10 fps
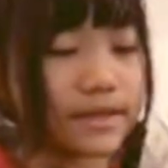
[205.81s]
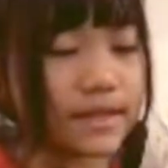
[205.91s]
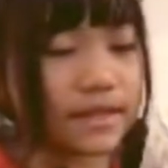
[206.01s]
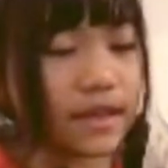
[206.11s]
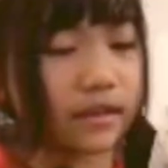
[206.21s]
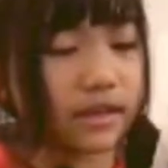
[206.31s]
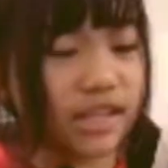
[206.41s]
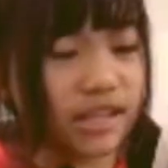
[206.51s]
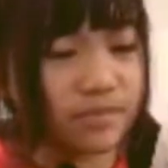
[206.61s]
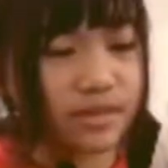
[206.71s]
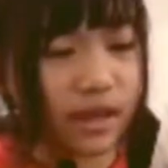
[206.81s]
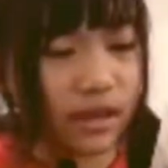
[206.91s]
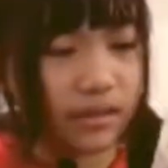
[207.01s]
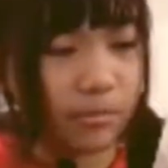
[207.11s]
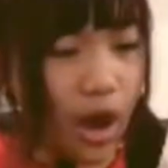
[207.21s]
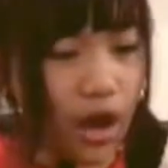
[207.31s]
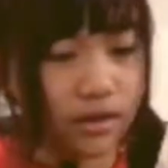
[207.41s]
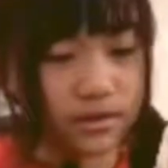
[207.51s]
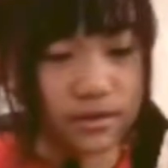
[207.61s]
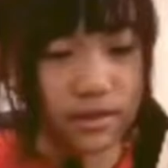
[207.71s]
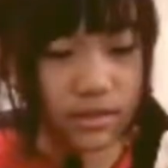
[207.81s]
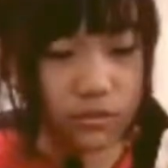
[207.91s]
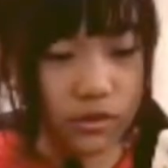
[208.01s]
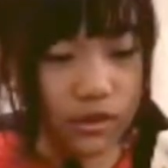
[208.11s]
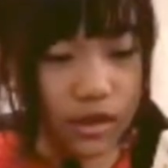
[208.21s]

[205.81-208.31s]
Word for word: detailed keepsake box, this one,